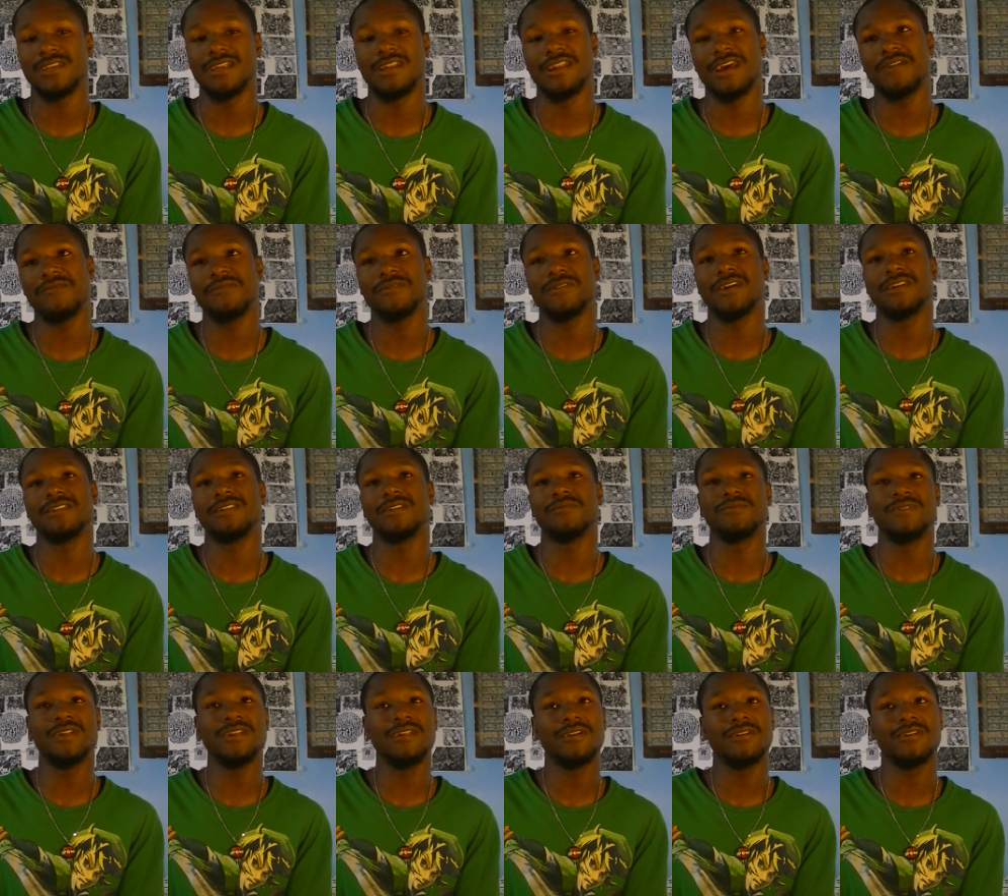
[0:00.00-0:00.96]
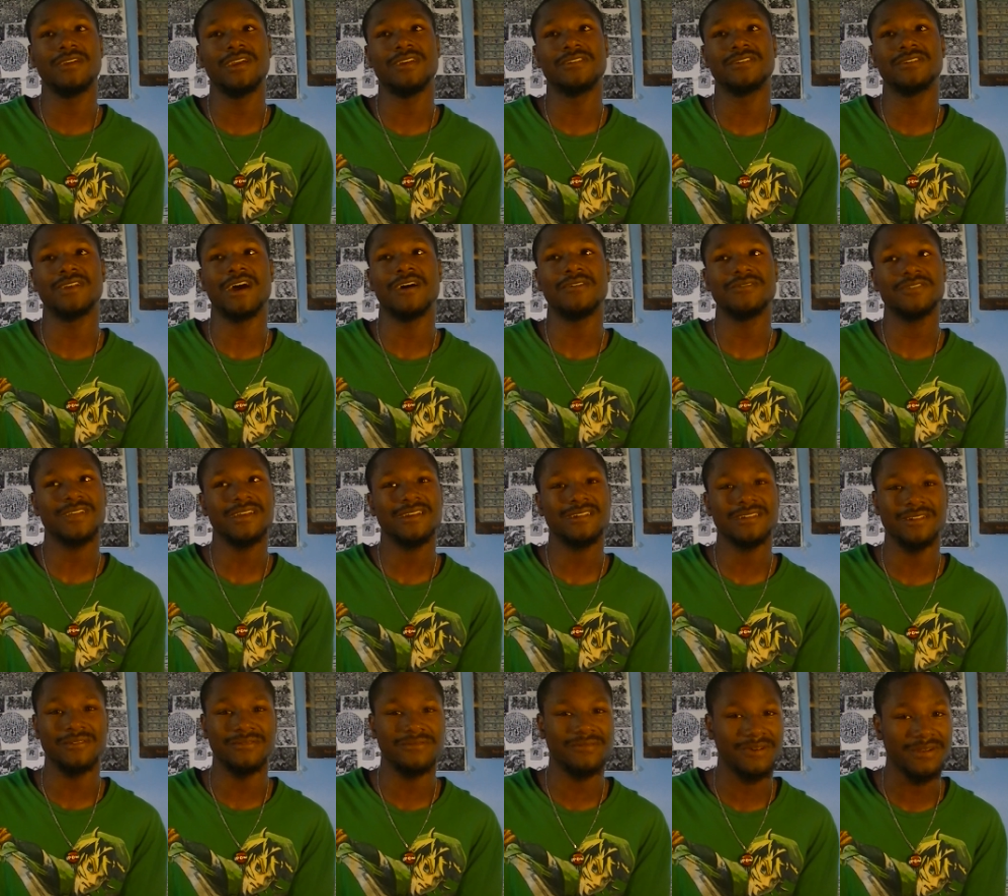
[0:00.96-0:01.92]
And I feel like the video games,
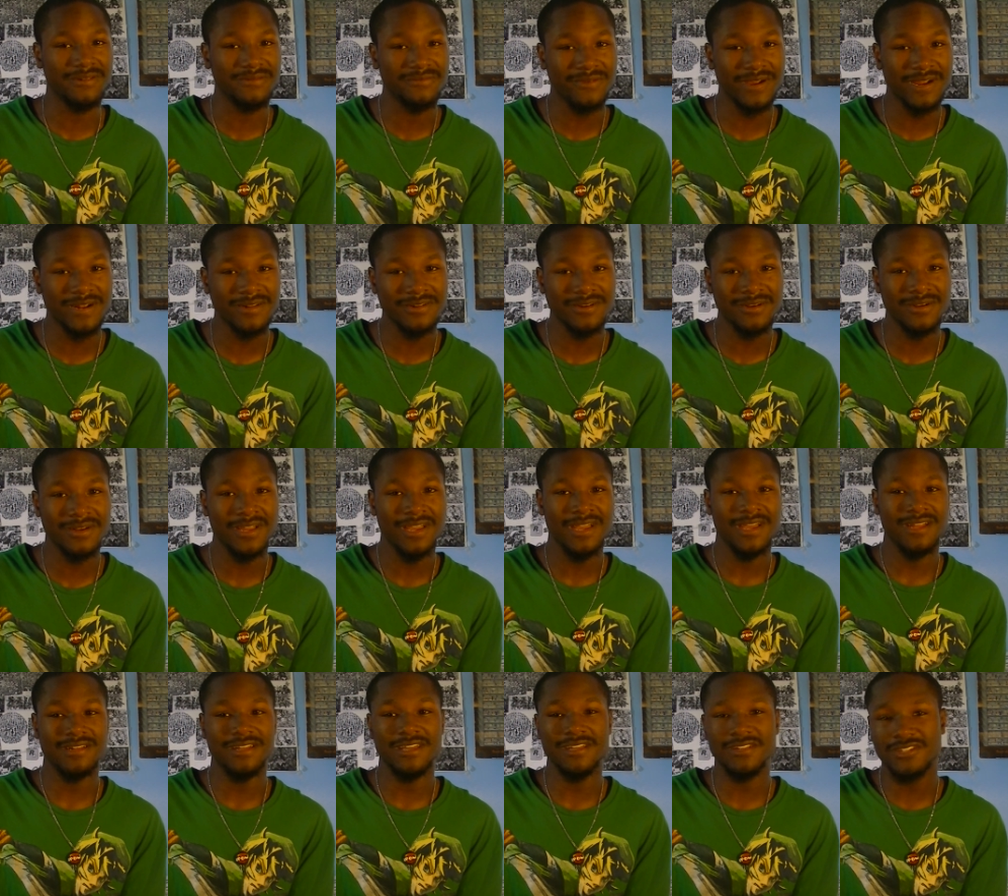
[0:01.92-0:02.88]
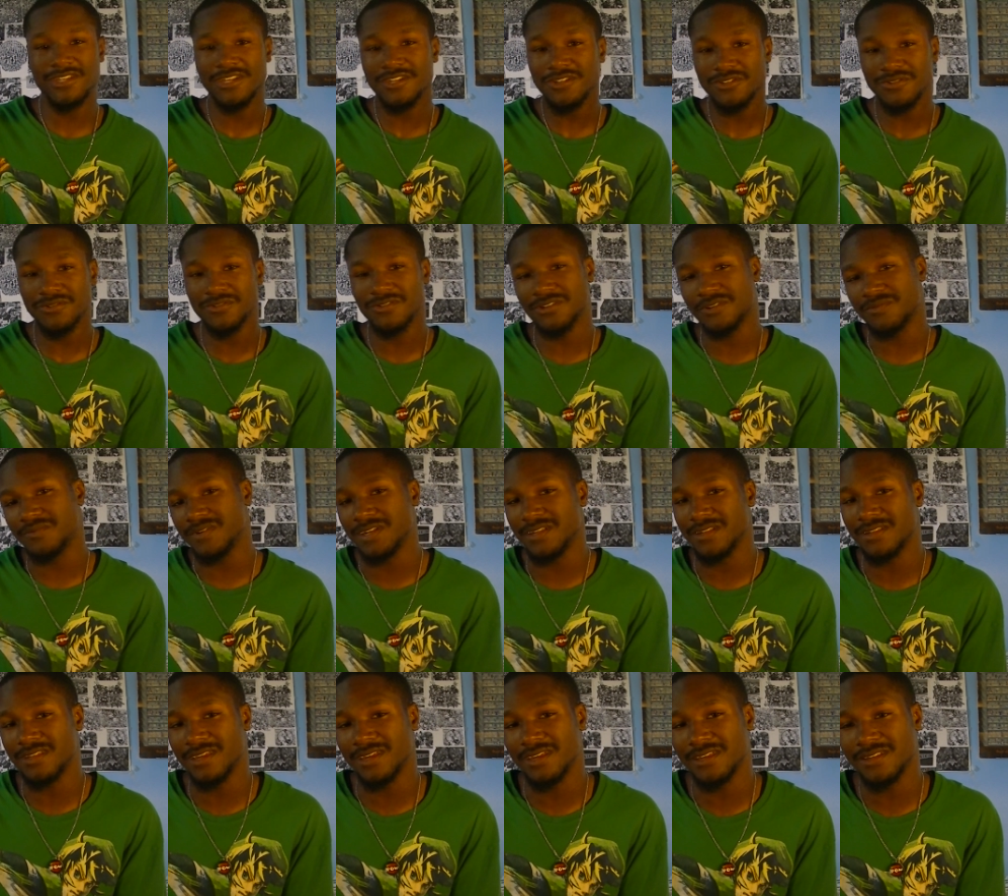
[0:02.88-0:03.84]
outside the fun factor, they teach you so many
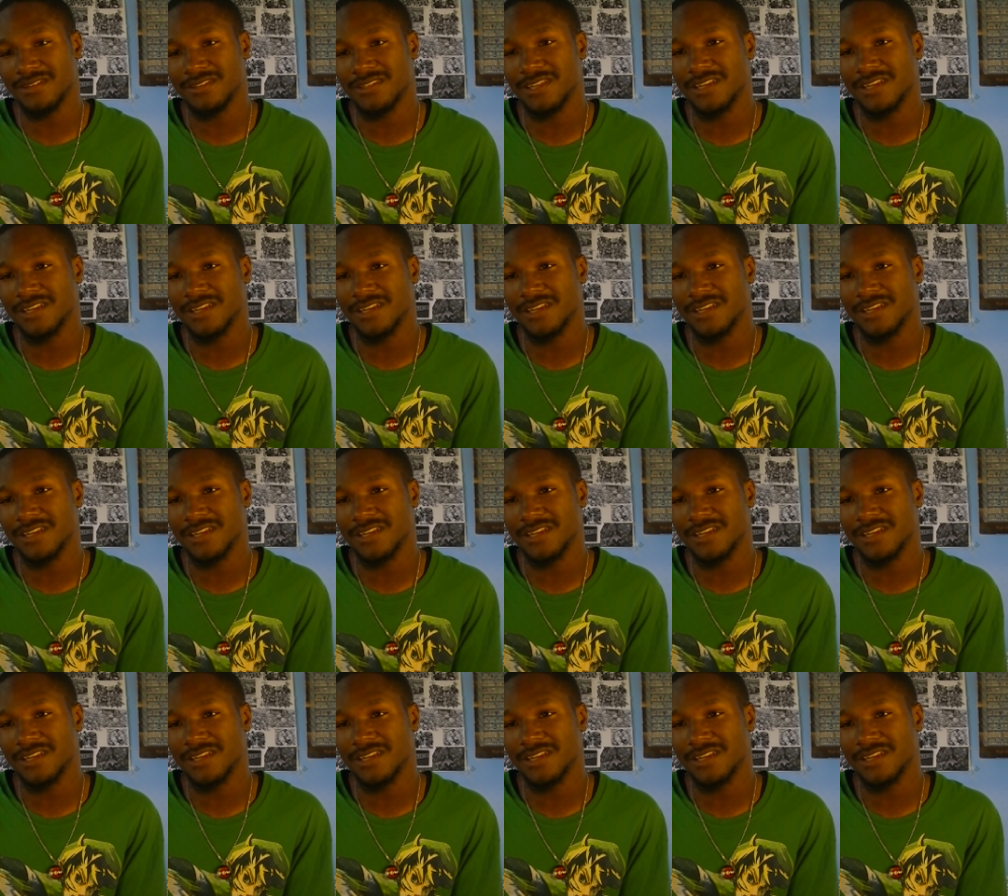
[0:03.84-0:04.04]
things.